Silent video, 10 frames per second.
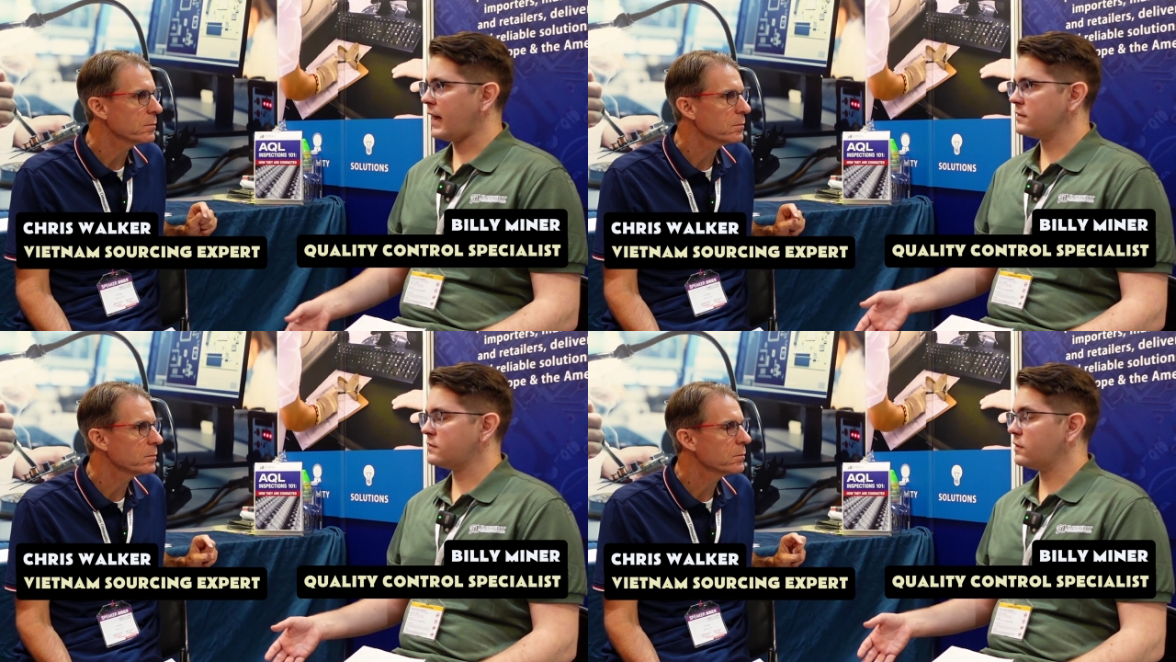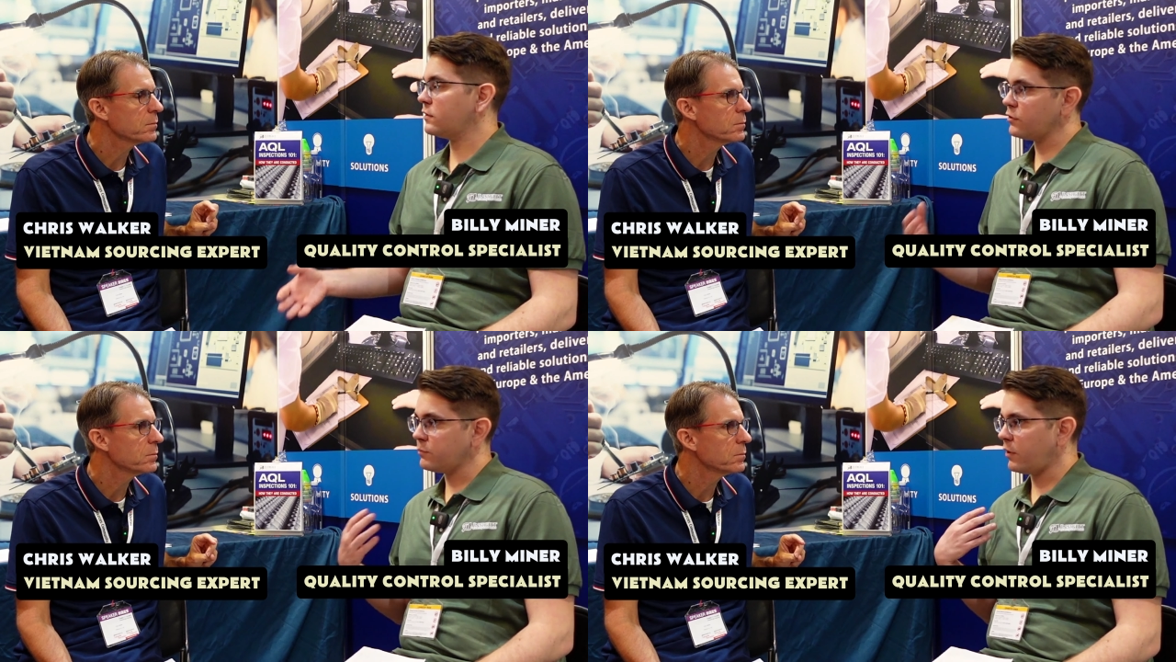Speaker 1: as the
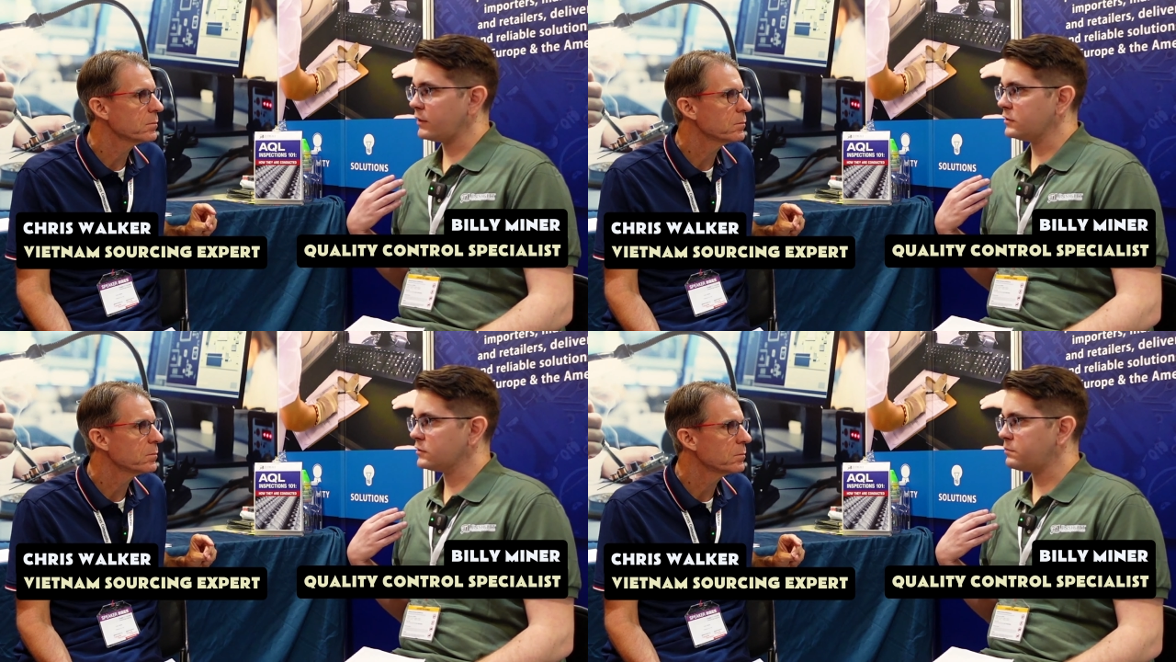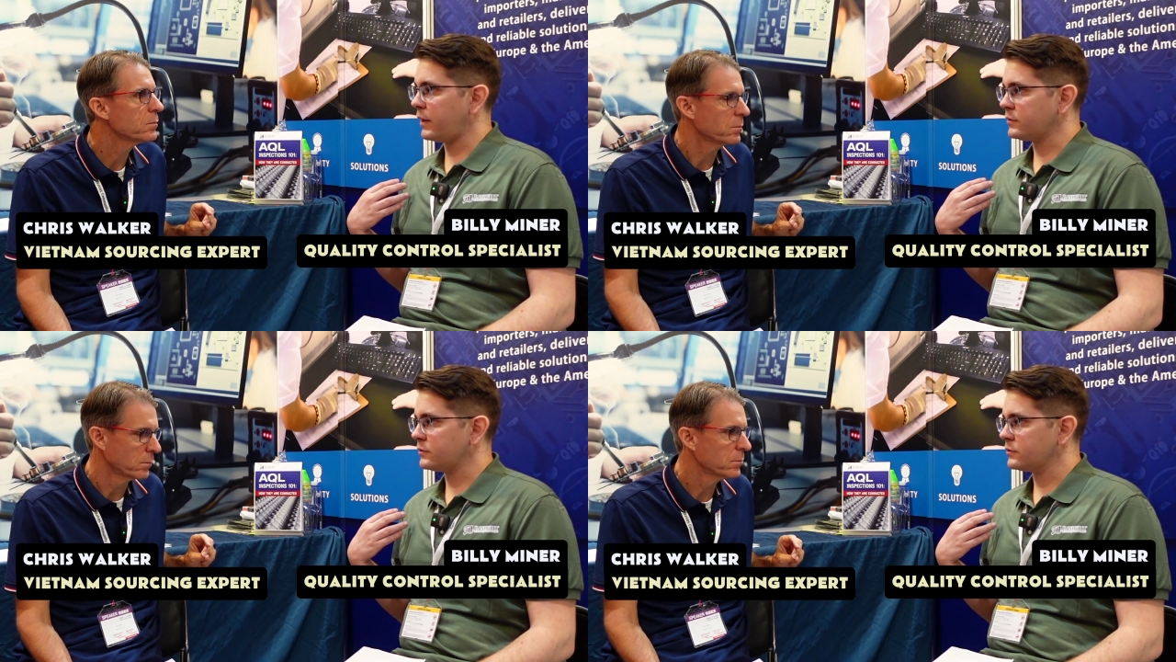third party
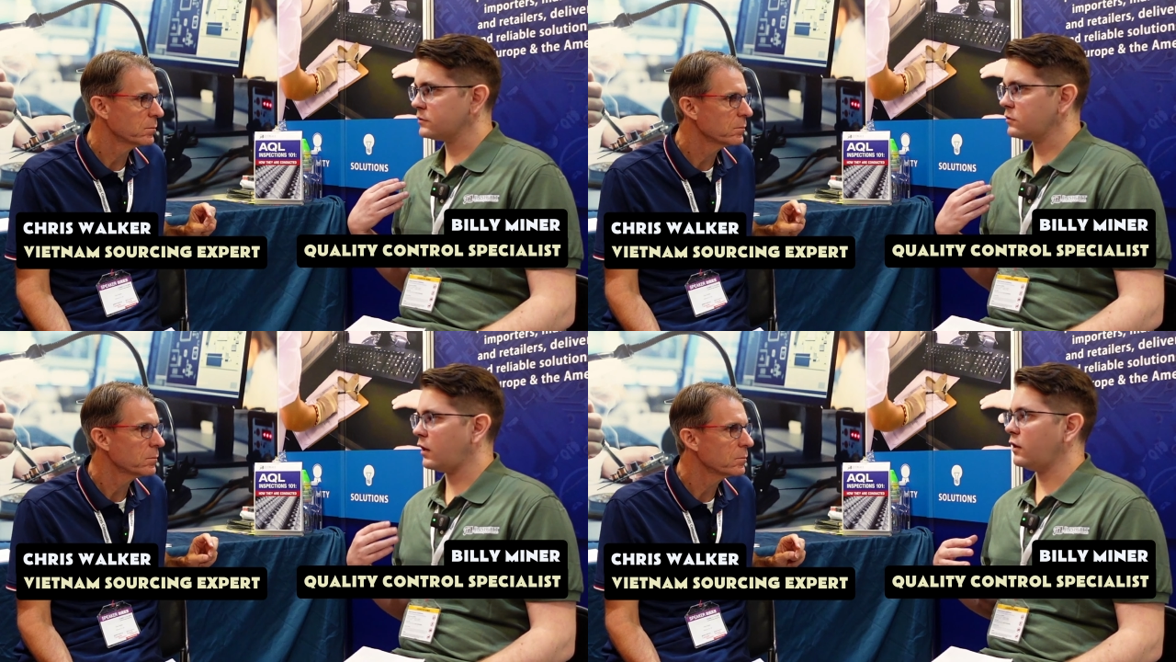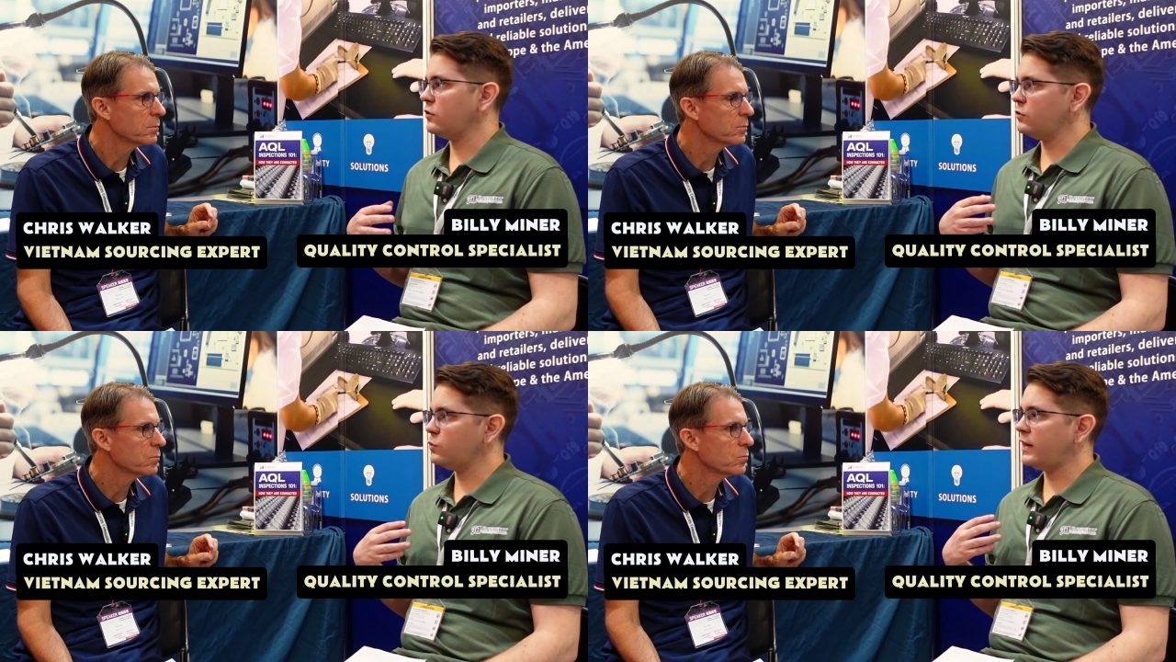inspector, uh,
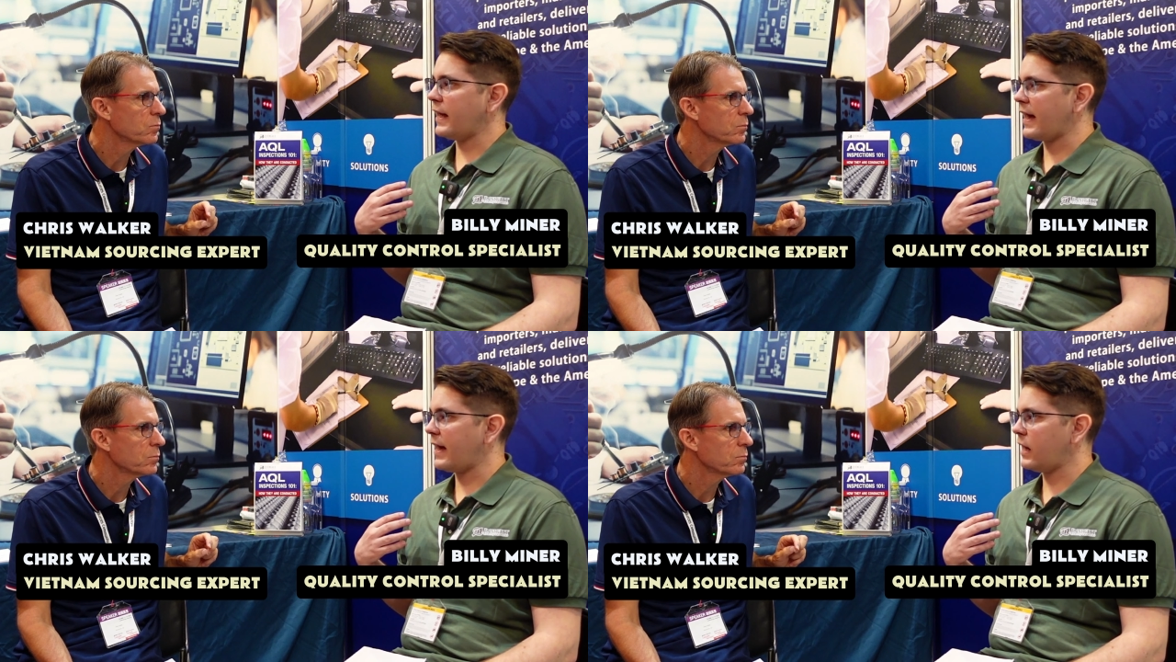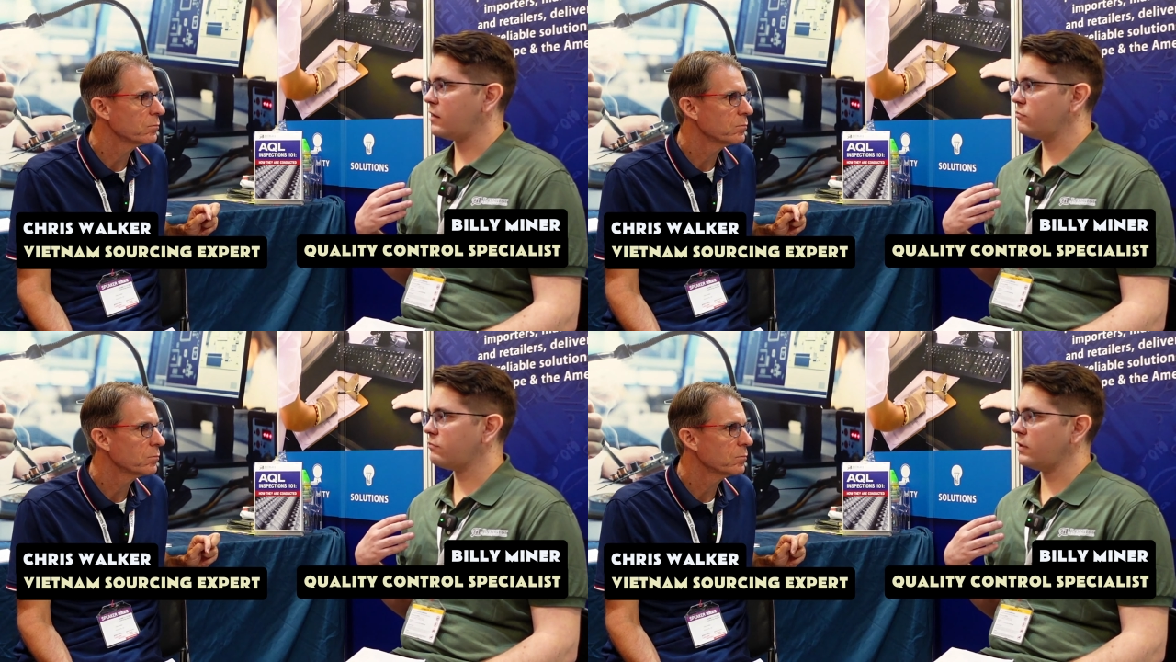you would
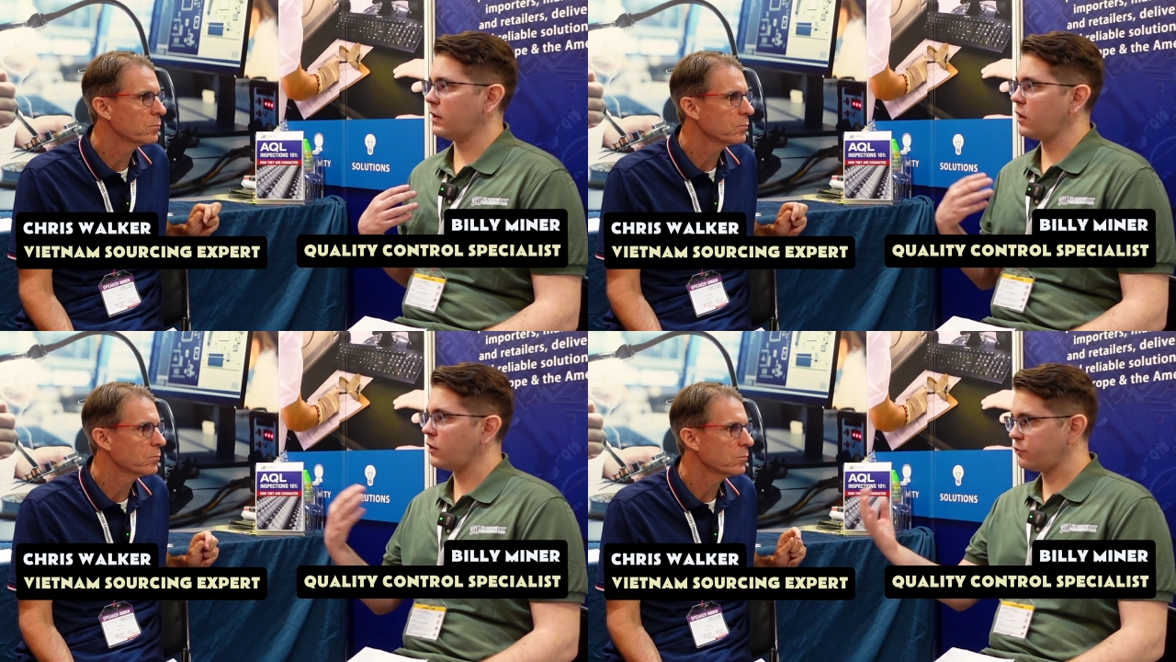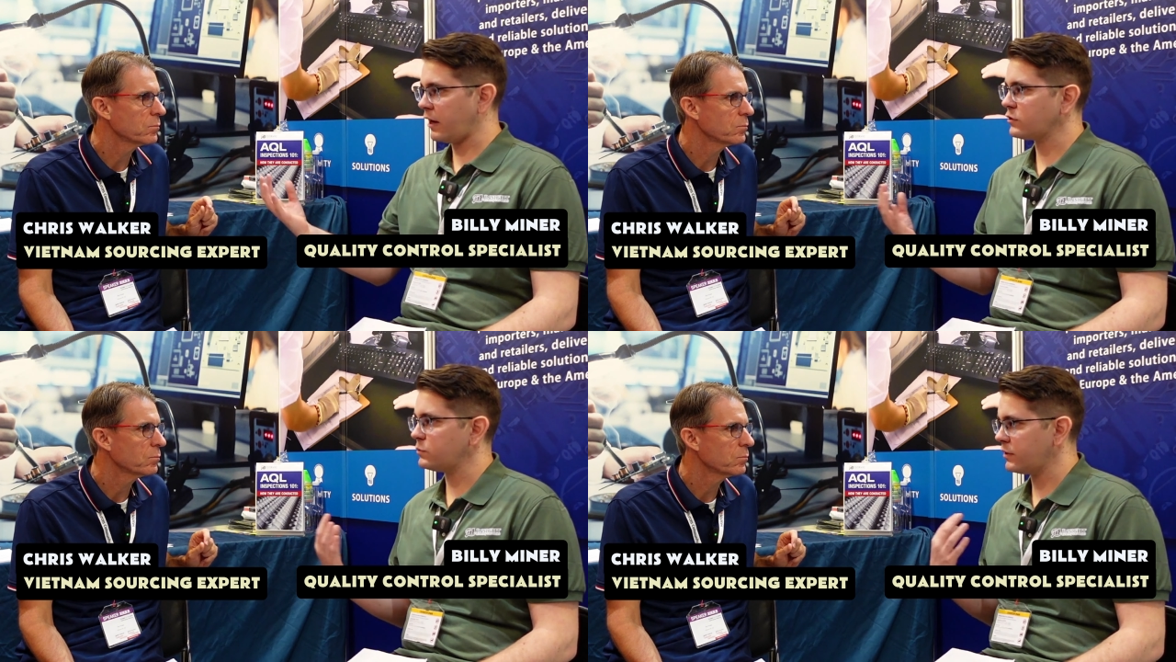have a
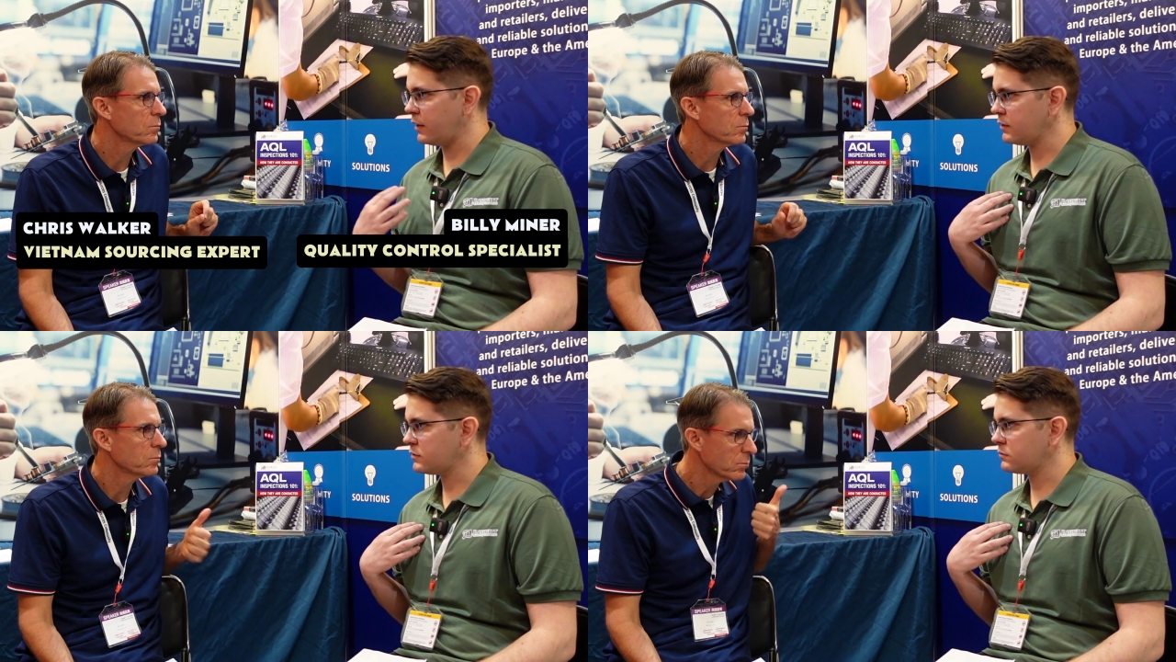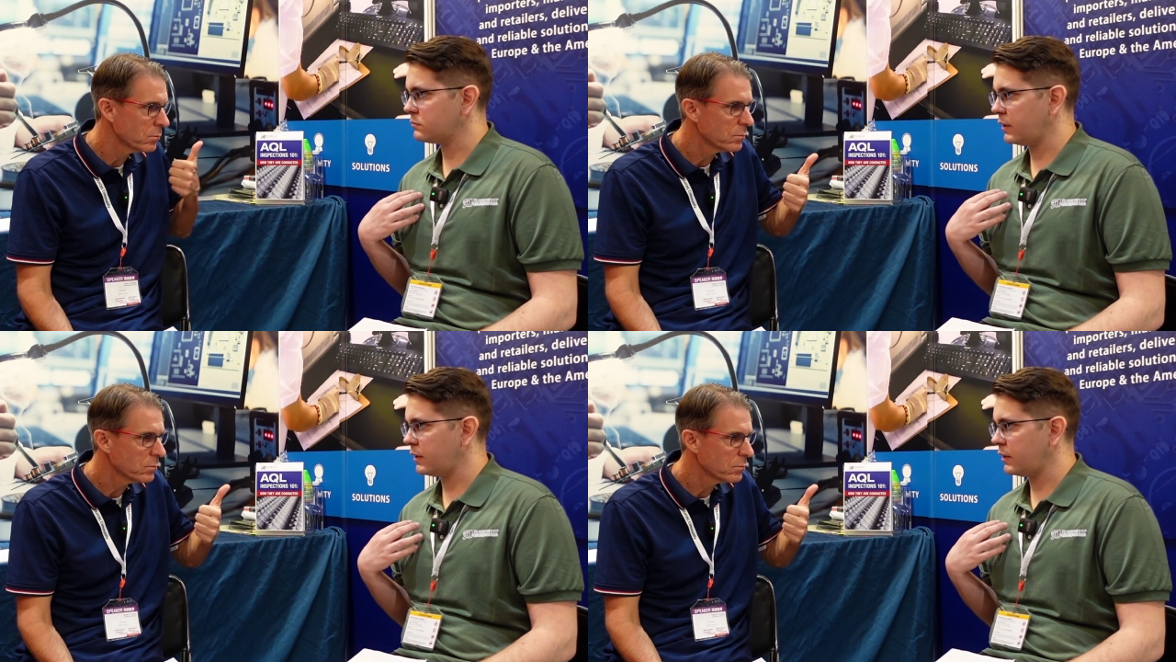contract with us,